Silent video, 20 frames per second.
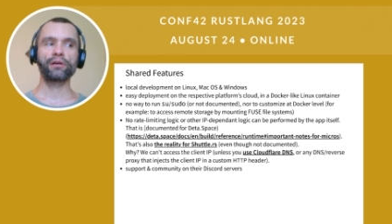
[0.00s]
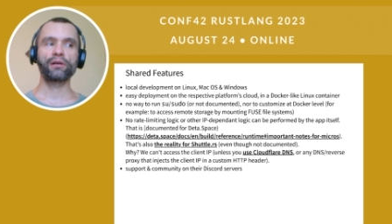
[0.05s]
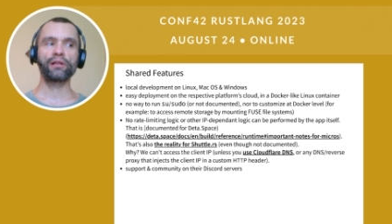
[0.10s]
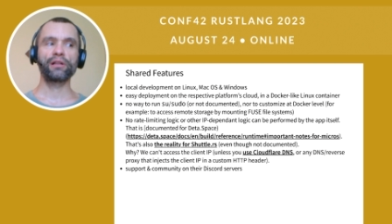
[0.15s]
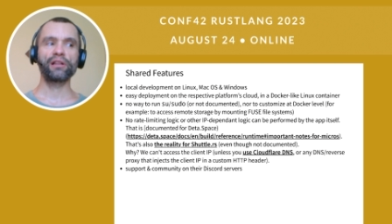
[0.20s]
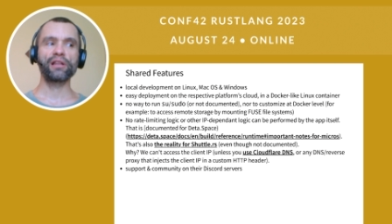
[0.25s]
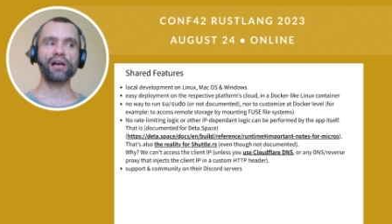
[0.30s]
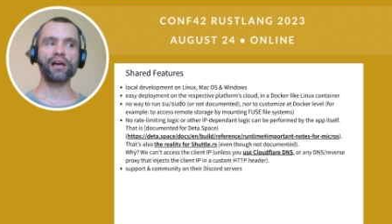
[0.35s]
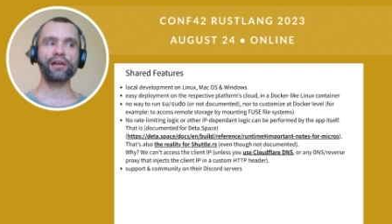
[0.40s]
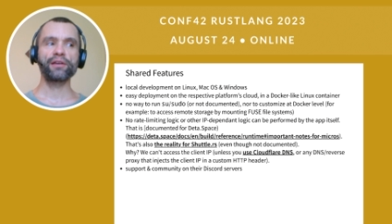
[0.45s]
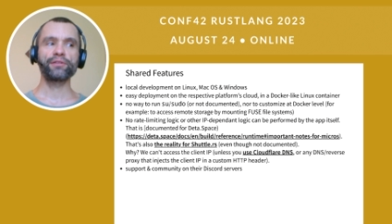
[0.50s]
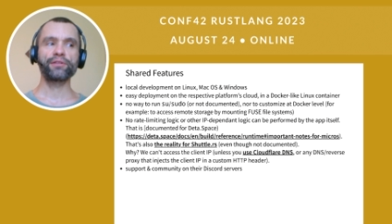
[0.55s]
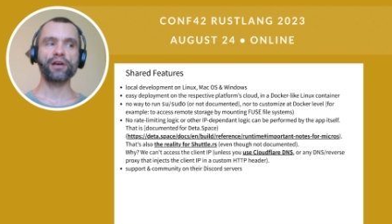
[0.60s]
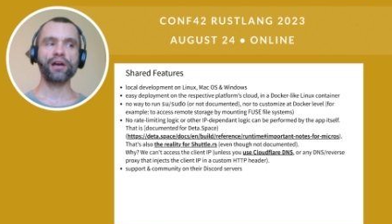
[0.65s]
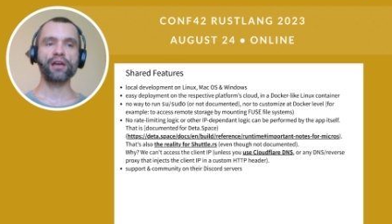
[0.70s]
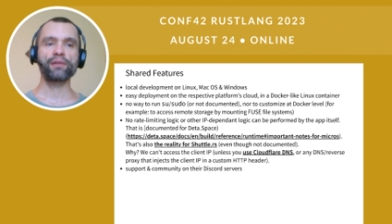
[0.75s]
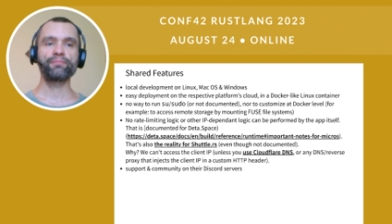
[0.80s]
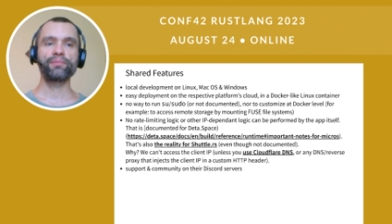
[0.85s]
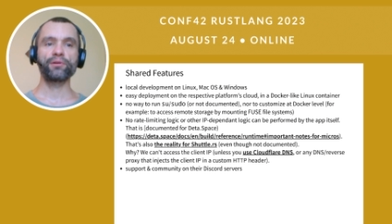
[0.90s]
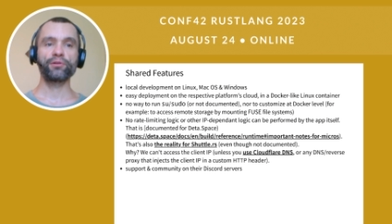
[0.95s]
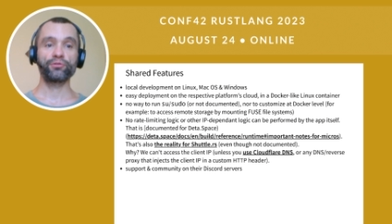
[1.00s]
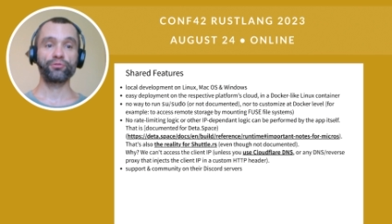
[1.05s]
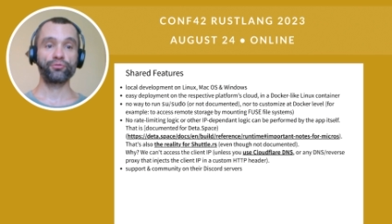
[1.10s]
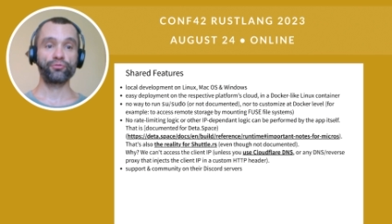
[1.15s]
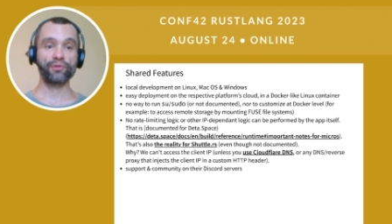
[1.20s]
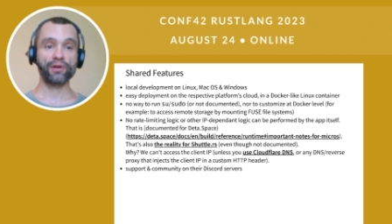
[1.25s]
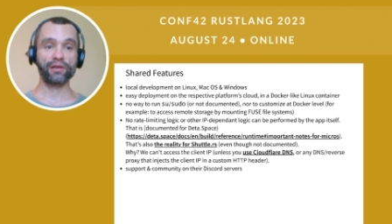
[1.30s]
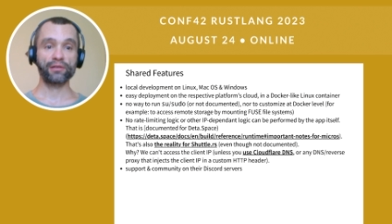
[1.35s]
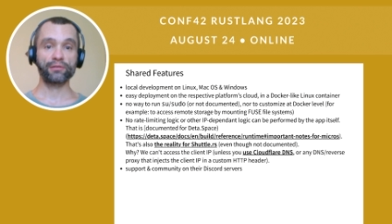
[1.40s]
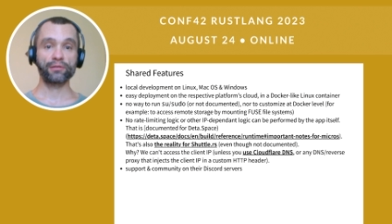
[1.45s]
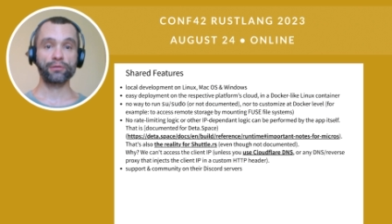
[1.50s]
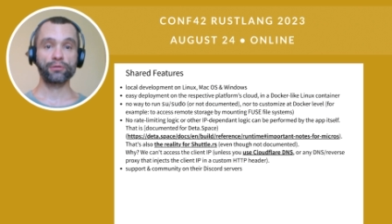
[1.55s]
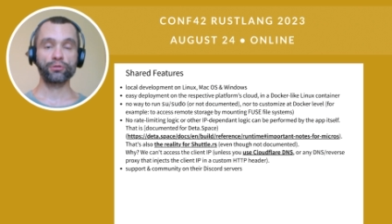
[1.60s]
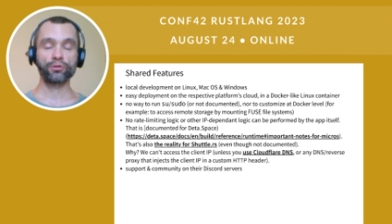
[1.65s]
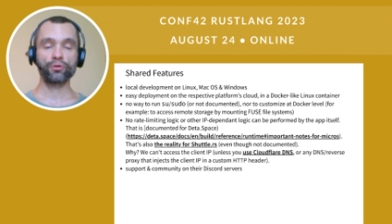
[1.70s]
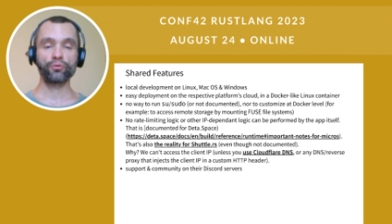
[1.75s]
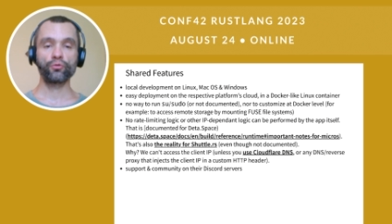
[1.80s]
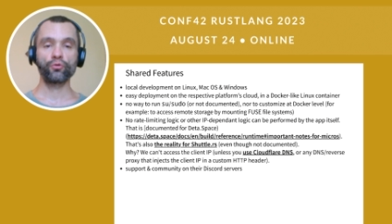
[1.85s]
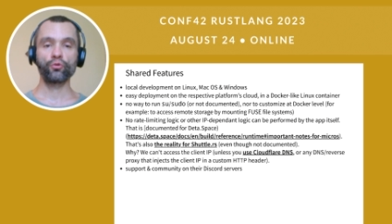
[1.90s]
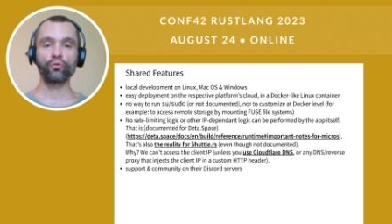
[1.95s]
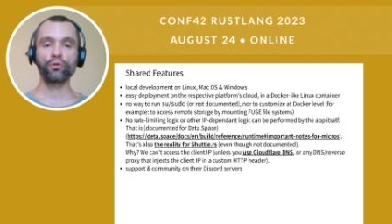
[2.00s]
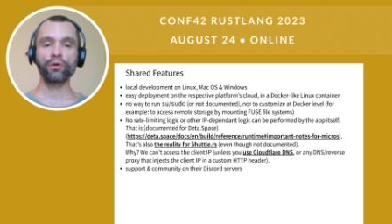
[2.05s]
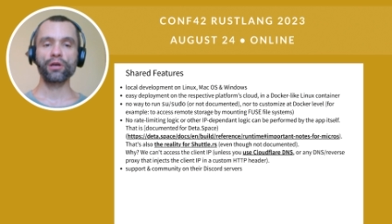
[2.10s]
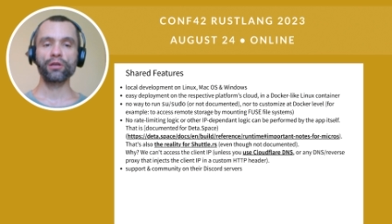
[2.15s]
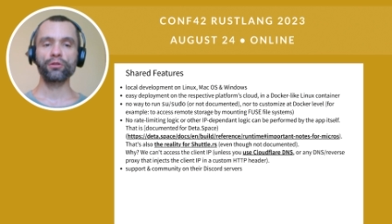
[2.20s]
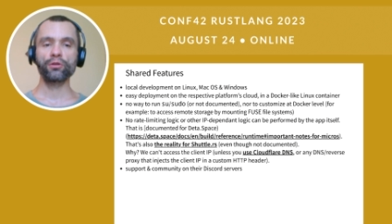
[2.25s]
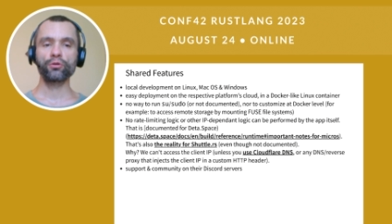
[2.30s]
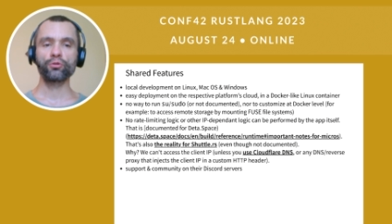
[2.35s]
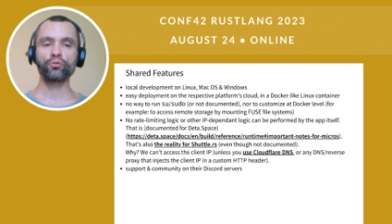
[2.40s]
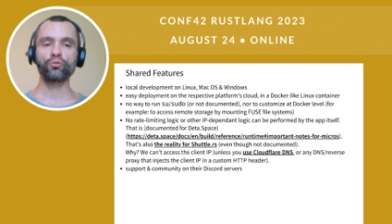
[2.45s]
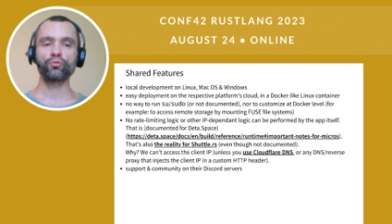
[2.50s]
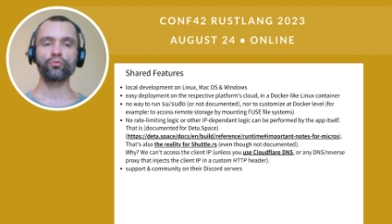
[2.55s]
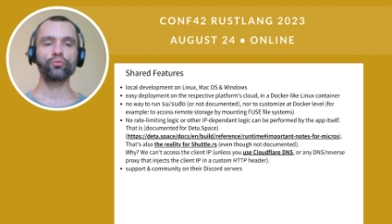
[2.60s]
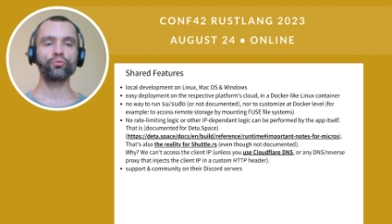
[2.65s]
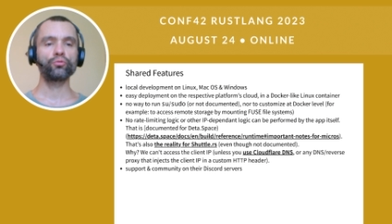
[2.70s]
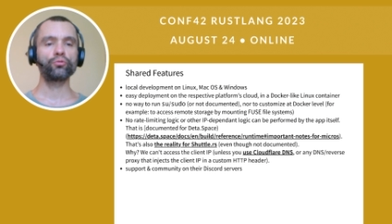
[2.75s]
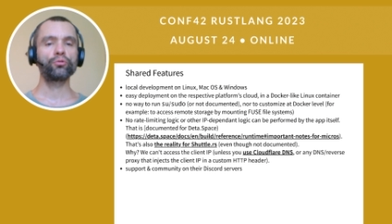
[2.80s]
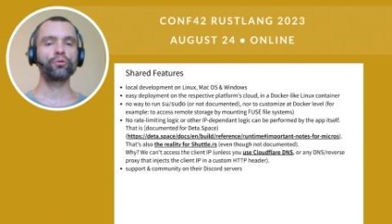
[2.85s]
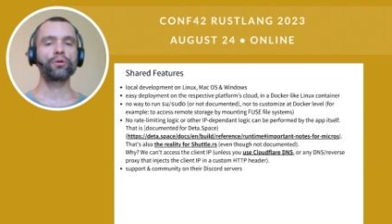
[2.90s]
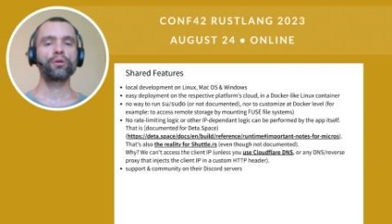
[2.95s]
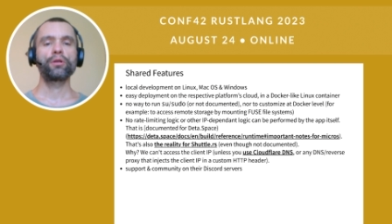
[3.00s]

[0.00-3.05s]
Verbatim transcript: client I P address, so you cannot do